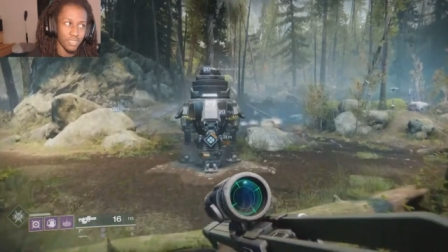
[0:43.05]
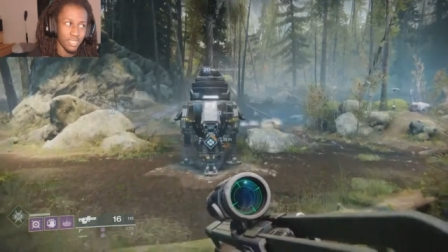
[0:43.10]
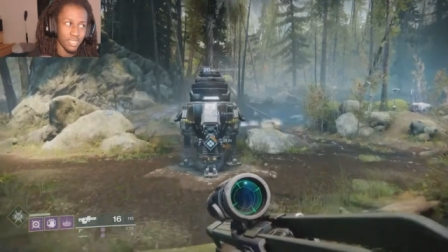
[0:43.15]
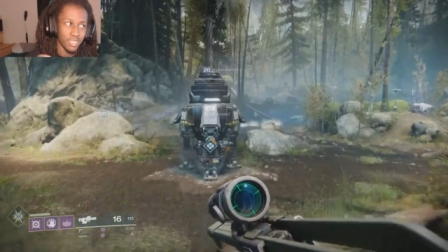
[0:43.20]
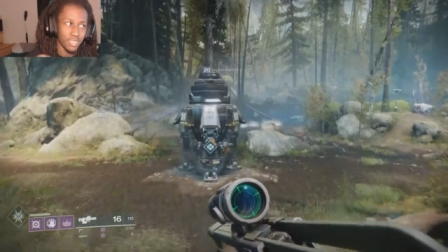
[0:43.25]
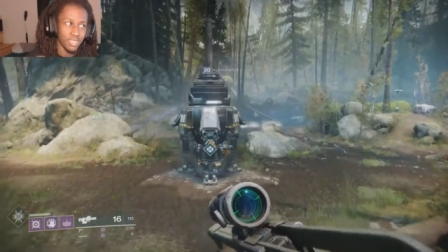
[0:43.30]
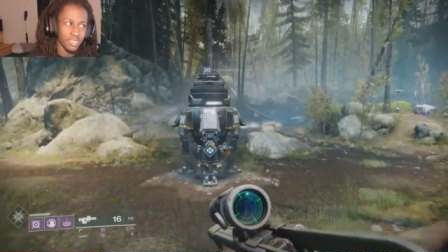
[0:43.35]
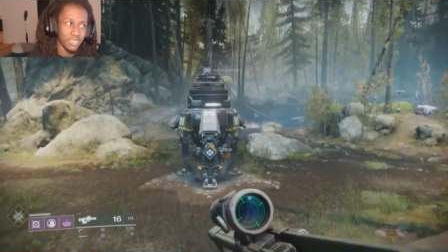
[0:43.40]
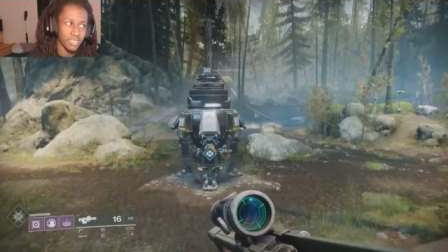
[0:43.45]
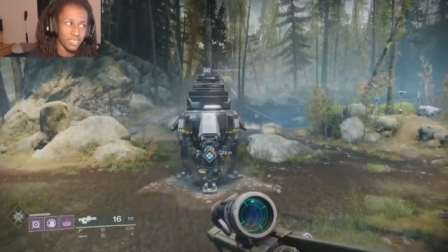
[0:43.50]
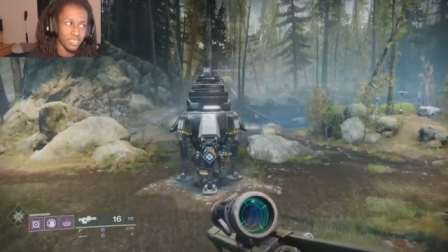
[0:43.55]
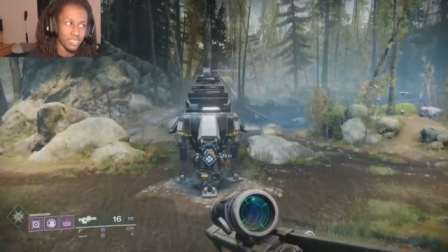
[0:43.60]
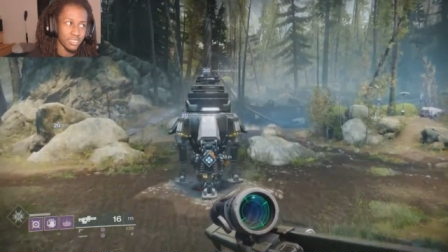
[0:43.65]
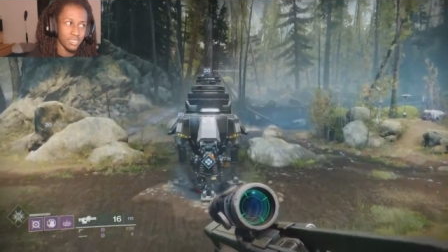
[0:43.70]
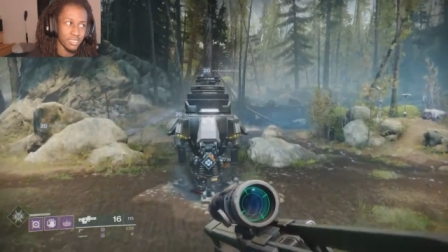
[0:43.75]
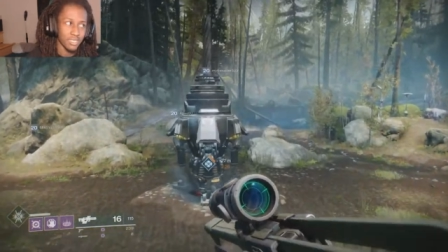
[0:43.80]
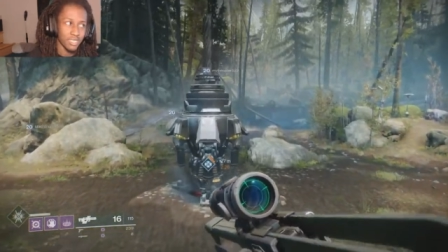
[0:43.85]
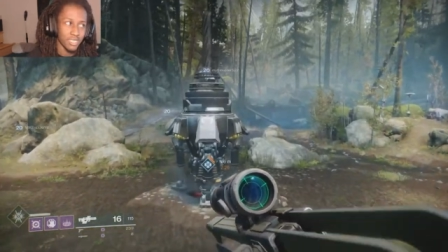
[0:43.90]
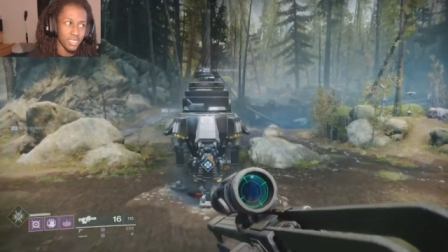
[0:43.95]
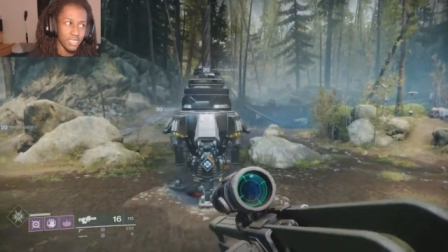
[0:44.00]
Because
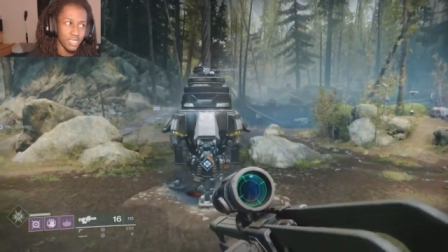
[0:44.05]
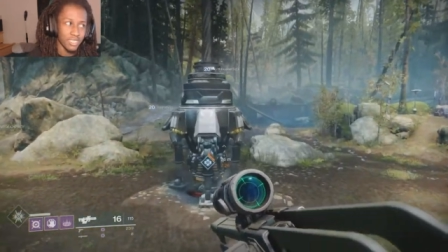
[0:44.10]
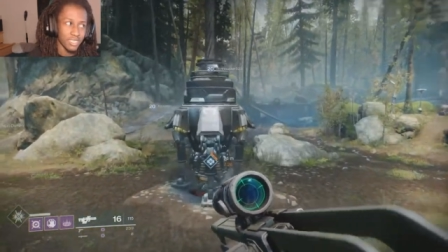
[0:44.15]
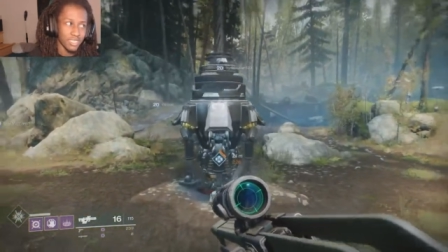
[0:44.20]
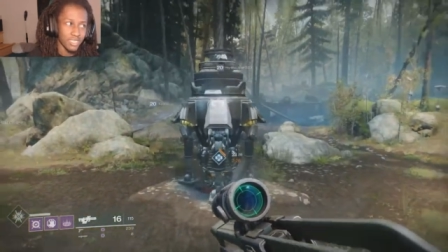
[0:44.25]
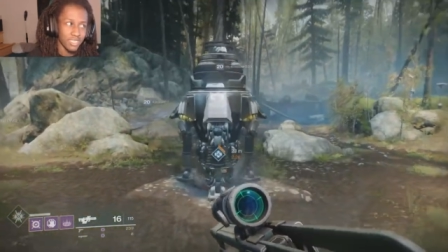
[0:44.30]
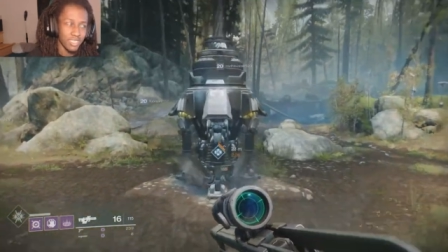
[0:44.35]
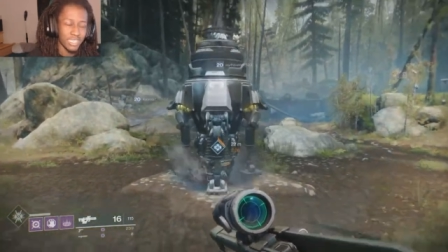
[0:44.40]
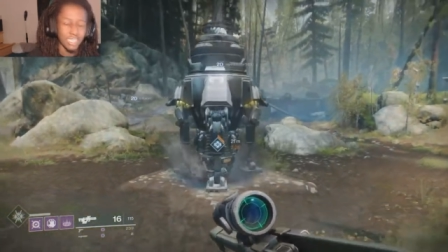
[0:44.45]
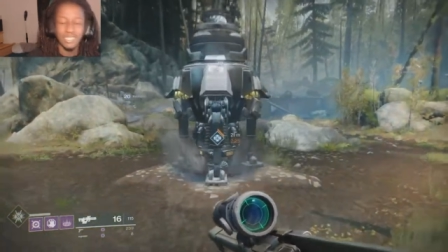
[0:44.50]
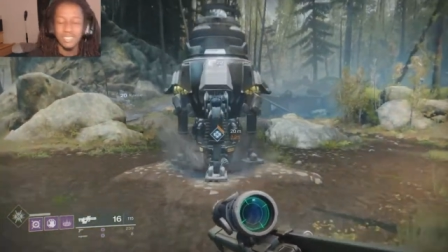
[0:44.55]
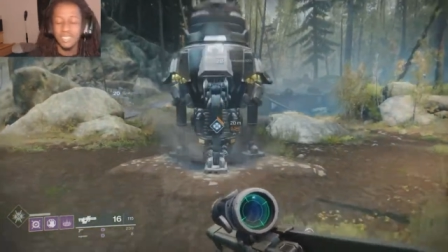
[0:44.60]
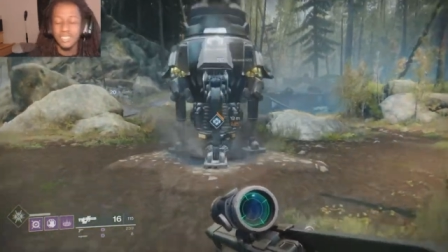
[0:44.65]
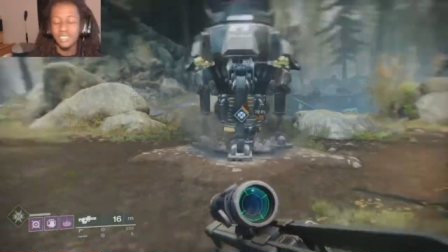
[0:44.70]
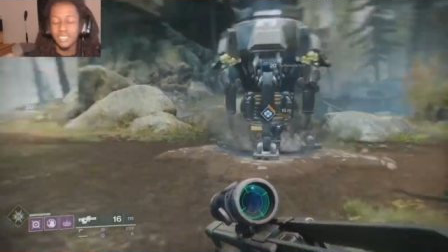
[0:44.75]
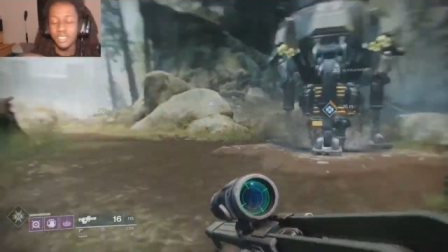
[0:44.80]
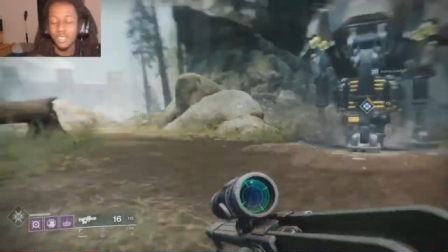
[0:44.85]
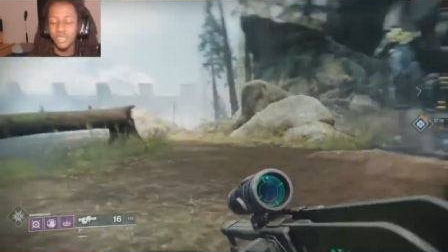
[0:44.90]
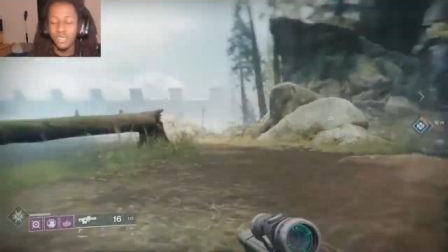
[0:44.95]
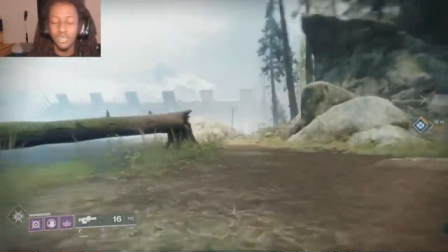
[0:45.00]
it's,
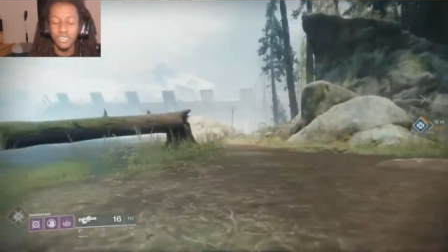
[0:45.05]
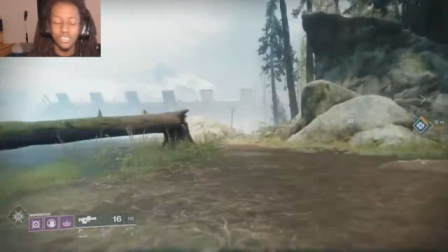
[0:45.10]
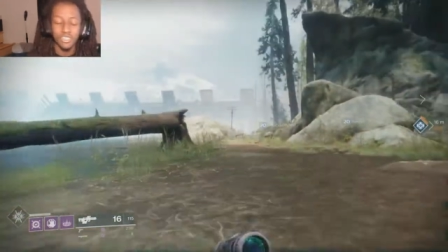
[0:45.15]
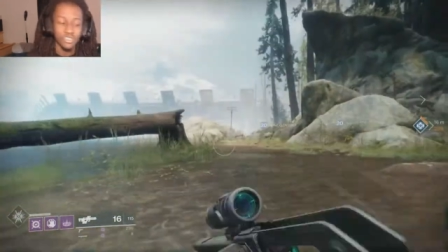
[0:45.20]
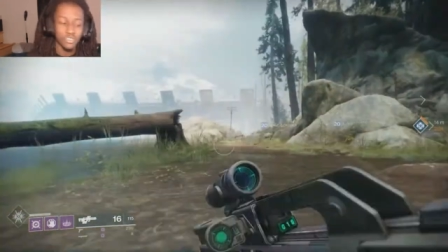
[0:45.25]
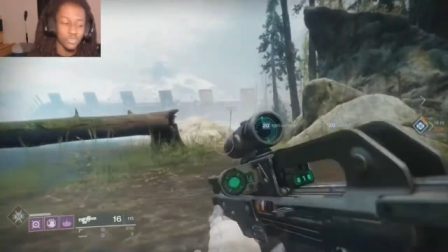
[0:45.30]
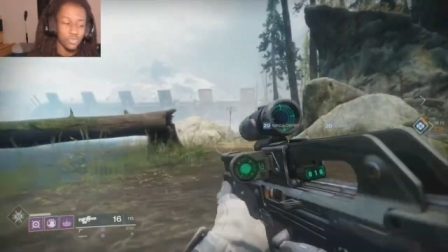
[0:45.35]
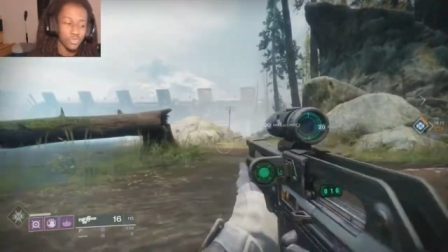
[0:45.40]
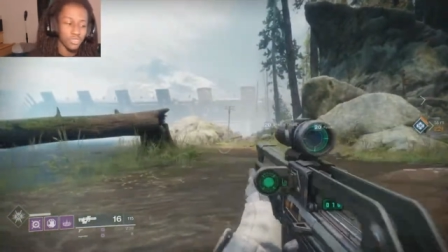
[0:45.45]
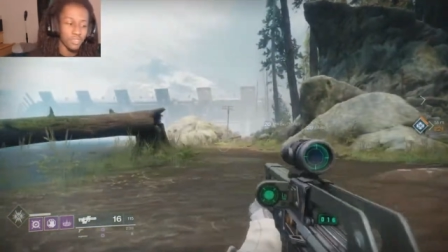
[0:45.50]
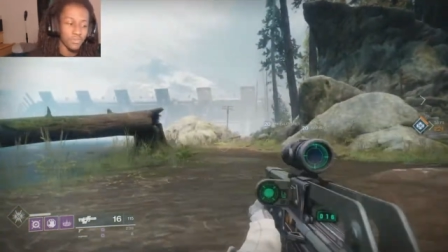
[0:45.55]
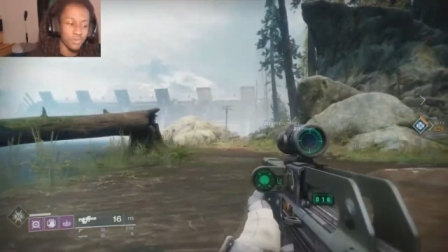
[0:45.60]
it's a long story.